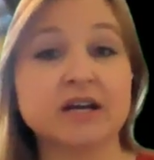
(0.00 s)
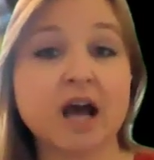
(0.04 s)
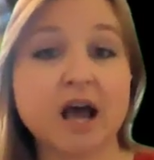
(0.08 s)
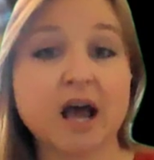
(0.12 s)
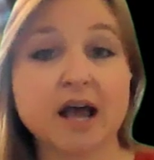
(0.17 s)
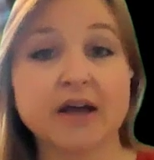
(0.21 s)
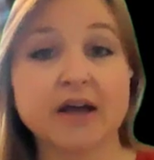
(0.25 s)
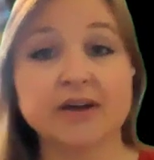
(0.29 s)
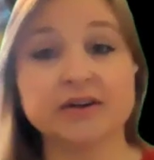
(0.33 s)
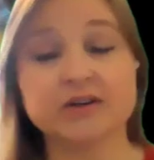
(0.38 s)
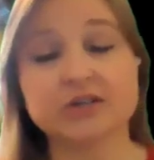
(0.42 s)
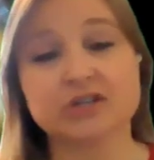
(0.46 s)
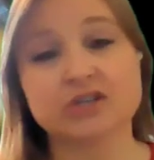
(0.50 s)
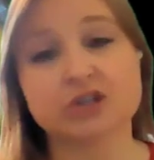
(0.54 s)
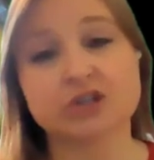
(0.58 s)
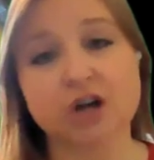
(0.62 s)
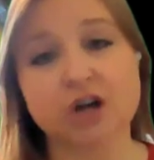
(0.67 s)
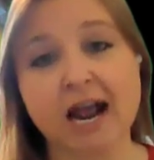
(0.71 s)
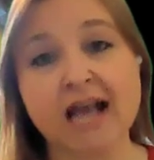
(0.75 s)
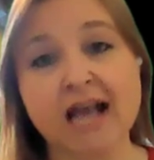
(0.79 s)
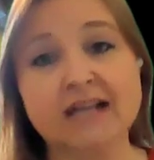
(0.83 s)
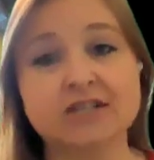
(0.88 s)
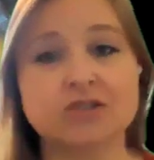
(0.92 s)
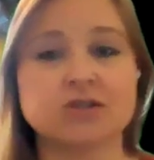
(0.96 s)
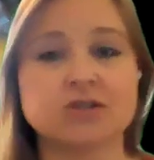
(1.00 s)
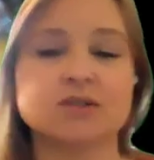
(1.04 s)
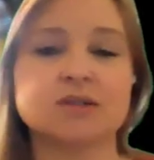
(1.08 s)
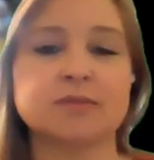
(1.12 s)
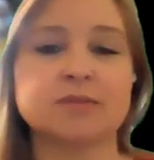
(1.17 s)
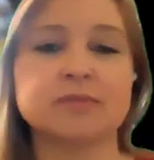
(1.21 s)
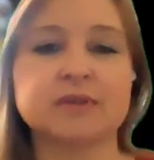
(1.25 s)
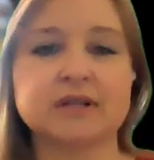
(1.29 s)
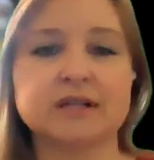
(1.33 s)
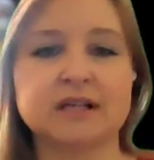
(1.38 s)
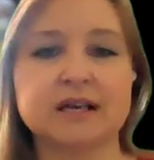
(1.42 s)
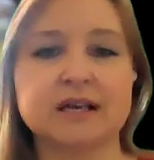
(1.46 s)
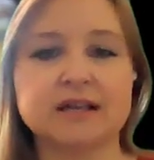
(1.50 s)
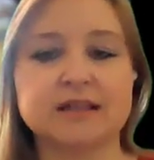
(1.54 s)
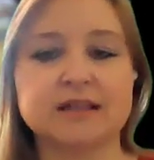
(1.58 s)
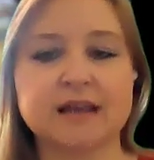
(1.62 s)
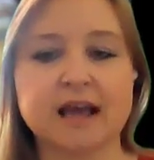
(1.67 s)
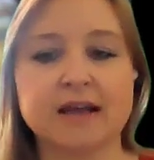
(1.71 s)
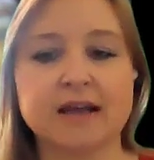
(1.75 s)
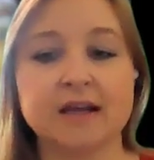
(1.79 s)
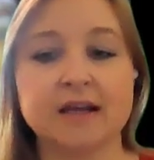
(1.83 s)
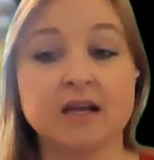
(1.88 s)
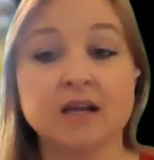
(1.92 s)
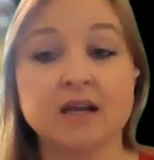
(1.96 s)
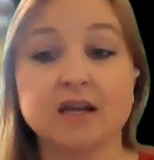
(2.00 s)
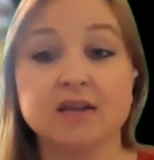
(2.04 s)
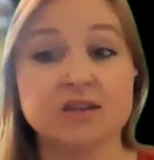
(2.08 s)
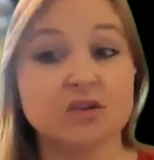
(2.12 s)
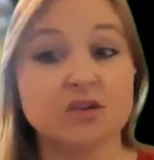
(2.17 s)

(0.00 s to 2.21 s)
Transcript: cut or a scratch or something like that.